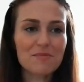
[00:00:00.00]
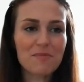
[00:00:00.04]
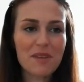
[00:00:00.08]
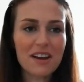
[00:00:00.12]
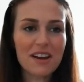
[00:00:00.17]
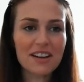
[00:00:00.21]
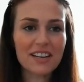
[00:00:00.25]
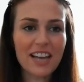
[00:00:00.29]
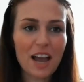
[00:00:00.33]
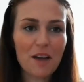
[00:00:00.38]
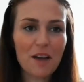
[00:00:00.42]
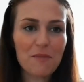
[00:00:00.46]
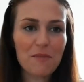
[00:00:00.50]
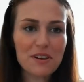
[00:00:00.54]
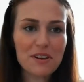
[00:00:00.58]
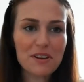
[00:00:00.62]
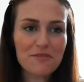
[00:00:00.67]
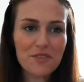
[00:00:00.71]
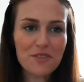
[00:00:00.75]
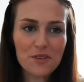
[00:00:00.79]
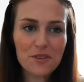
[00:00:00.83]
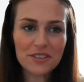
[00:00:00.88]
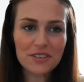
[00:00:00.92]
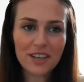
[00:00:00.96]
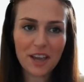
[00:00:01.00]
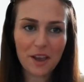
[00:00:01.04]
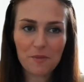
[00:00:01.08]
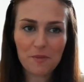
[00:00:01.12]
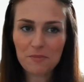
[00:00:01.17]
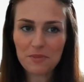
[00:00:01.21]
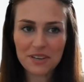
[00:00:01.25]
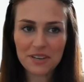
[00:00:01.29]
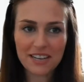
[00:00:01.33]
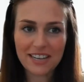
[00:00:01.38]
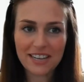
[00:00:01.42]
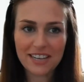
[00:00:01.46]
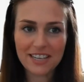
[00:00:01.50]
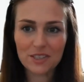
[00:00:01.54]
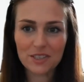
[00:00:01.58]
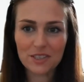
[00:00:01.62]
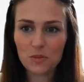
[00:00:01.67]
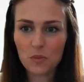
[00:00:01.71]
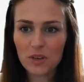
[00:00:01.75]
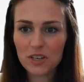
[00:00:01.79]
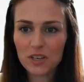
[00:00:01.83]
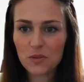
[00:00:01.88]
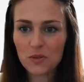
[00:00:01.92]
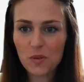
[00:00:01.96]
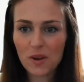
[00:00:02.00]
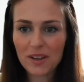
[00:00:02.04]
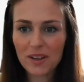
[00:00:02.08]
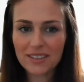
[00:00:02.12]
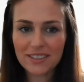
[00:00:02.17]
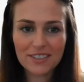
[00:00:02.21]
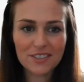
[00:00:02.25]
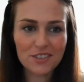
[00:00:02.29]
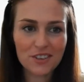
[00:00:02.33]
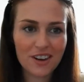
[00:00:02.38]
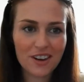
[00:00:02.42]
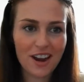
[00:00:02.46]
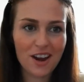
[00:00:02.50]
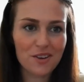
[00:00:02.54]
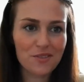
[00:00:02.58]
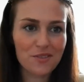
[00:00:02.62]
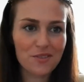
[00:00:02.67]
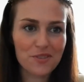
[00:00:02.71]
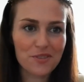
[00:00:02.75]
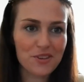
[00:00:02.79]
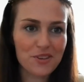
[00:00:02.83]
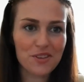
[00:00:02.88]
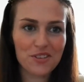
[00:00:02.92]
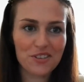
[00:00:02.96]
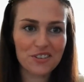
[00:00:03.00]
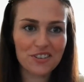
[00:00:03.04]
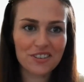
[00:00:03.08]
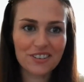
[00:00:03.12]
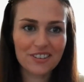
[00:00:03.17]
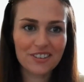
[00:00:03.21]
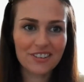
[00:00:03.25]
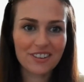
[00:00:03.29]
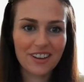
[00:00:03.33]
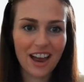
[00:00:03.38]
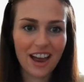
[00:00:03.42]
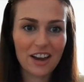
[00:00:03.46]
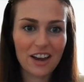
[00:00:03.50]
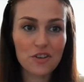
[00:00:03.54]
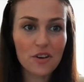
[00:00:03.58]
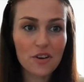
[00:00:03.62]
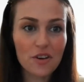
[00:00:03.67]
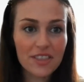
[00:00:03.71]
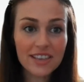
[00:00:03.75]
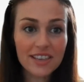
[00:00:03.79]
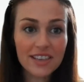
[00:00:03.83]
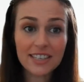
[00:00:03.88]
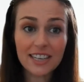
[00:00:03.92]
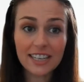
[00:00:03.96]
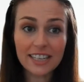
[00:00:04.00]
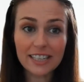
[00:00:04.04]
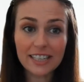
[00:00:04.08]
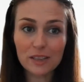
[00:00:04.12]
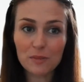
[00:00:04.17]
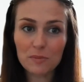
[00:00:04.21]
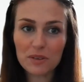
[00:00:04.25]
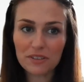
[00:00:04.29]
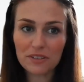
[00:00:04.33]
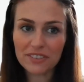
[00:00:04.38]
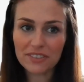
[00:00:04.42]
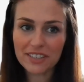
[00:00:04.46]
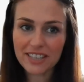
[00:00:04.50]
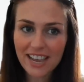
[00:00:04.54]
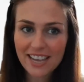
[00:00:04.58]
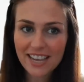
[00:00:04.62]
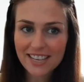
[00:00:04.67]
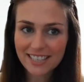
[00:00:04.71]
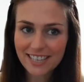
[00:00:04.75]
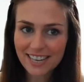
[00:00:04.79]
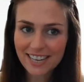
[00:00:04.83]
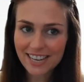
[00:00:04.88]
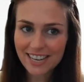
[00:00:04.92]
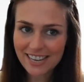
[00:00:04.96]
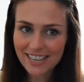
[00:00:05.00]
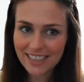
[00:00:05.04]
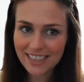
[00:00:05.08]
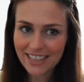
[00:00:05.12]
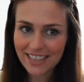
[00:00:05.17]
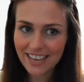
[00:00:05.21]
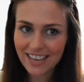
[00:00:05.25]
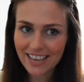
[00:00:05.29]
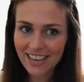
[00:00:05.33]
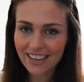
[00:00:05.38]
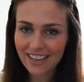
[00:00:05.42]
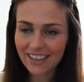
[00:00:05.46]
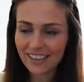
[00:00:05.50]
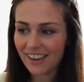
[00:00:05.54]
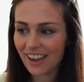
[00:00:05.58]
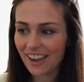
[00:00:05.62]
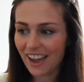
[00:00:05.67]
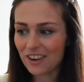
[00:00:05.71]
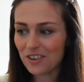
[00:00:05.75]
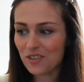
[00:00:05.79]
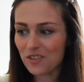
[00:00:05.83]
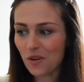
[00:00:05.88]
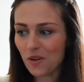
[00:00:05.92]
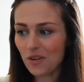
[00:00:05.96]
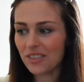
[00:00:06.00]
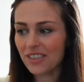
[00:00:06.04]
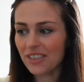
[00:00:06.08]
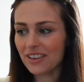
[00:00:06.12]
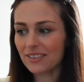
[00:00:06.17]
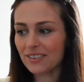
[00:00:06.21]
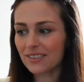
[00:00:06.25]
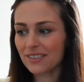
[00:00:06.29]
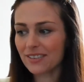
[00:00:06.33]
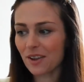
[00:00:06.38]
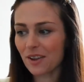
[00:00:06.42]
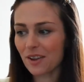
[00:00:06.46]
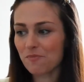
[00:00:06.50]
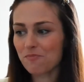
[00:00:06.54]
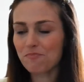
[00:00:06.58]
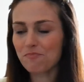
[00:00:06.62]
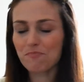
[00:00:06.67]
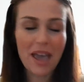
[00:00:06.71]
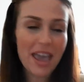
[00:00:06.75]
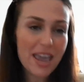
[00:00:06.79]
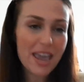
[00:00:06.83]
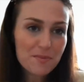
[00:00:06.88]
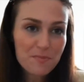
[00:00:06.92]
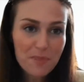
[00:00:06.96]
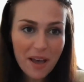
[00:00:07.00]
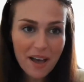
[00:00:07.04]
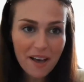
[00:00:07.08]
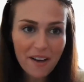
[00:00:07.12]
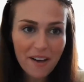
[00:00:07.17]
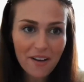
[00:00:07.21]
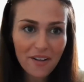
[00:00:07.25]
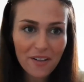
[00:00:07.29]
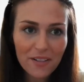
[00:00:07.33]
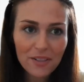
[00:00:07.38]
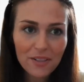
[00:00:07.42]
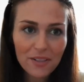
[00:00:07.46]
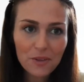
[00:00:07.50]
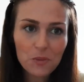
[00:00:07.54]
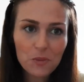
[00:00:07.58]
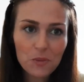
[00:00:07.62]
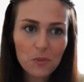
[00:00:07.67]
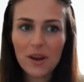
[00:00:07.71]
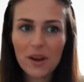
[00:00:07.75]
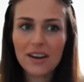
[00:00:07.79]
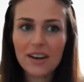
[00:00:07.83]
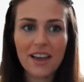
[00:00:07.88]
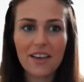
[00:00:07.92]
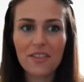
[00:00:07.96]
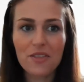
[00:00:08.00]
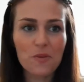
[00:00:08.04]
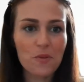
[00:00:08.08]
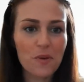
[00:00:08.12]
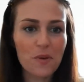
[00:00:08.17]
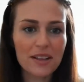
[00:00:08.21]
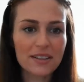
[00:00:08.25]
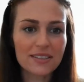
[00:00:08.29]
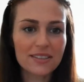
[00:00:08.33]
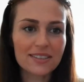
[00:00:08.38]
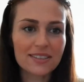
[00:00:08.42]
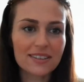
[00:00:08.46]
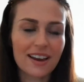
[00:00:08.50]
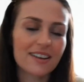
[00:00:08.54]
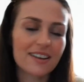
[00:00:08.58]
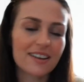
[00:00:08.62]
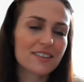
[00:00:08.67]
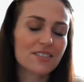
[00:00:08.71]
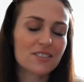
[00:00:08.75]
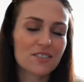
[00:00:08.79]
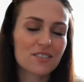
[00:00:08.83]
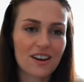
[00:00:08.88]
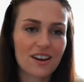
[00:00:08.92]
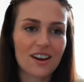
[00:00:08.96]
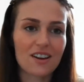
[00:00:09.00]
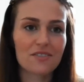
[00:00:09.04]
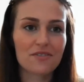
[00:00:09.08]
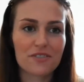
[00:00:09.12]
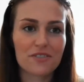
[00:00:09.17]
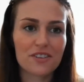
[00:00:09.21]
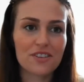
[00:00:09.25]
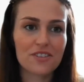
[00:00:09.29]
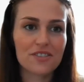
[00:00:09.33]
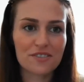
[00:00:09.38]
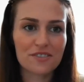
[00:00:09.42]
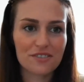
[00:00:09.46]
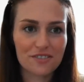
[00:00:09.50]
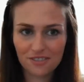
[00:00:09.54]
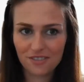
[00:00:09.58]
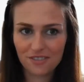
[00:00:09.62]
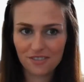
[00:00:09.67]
about a couple of those companies. Which ones stood out for you? I know there's a little bit of Tesla in there. I know there's some PayPal. What other ones kind of stood out for you?